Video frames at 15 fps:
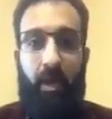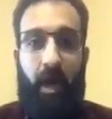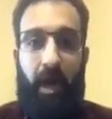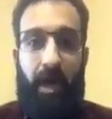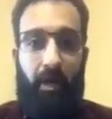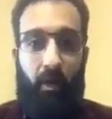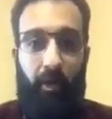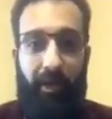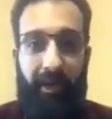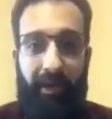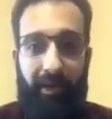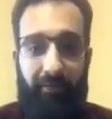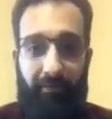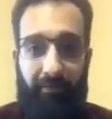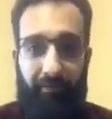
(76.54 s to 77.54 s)
I don't
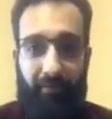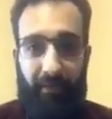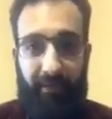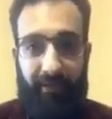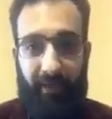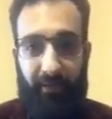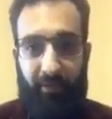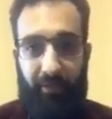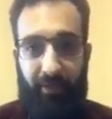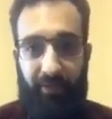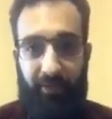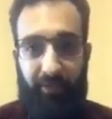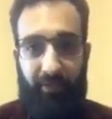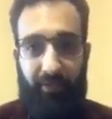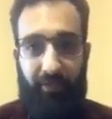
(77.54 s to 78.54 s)
give
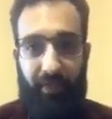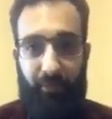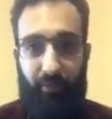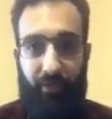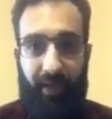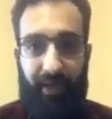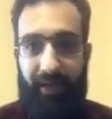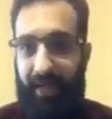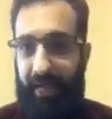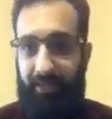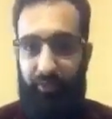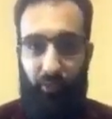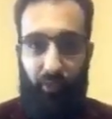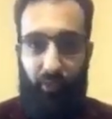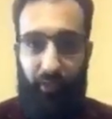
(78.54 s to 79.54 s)
terrorists a break
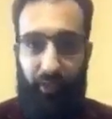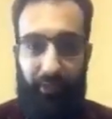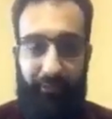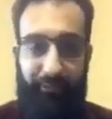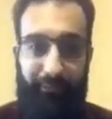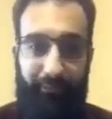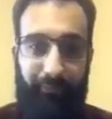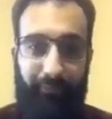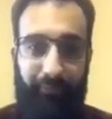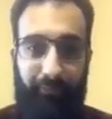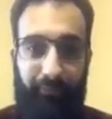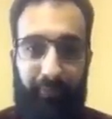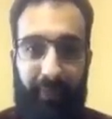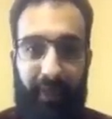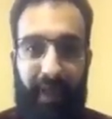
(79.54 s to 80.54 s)
at all.
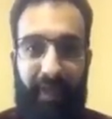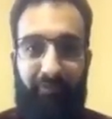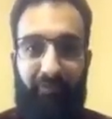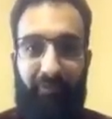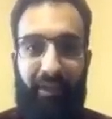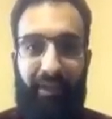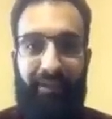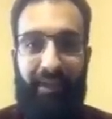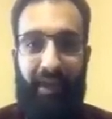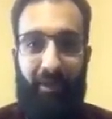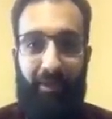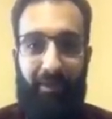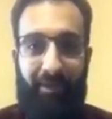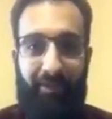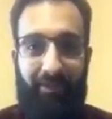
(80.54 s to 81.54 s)
Every
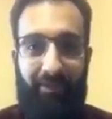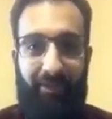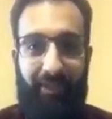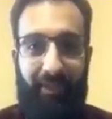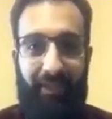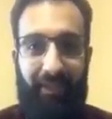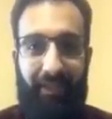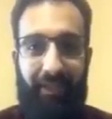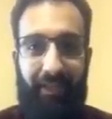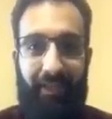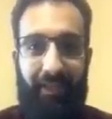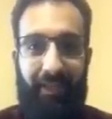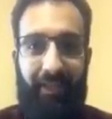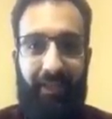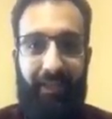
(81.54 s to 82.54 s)
terrorist
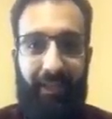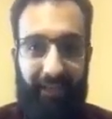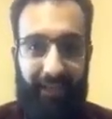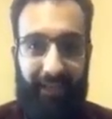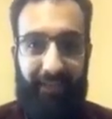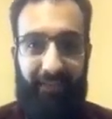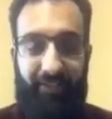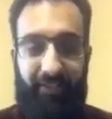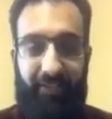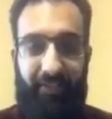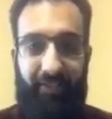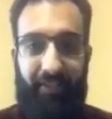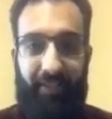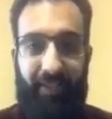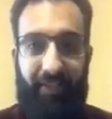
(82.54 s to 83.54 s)

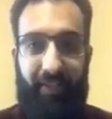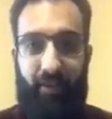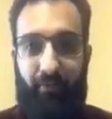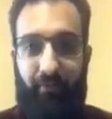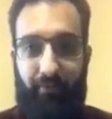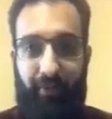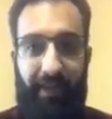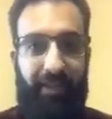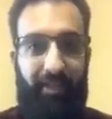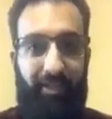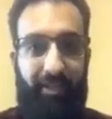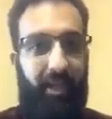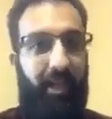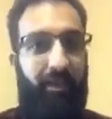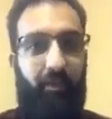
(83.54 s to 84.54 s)
gets their fair
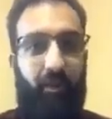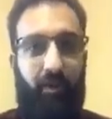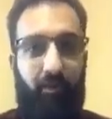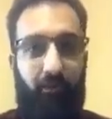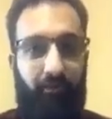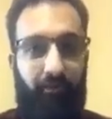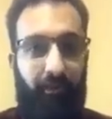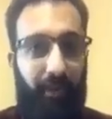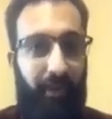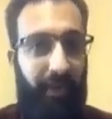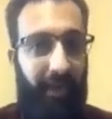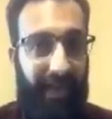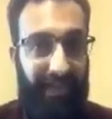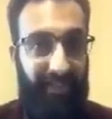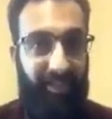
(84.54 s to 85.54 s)
share of
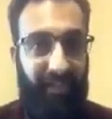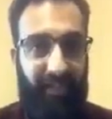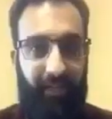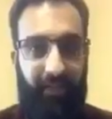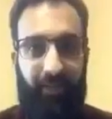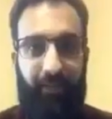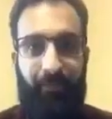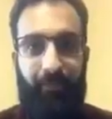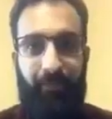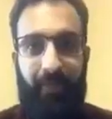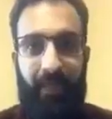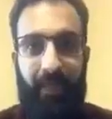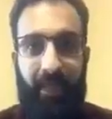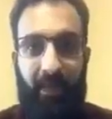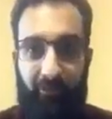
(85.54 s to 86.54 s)
lashing
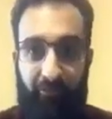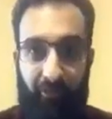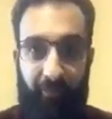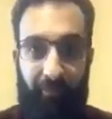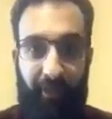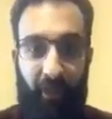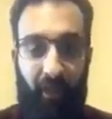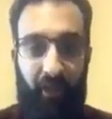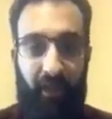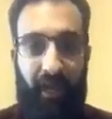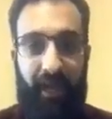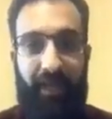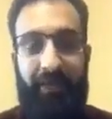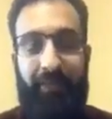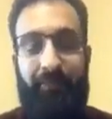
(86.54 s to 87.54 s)
from me
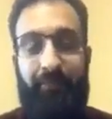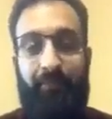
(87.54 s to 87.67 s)
online.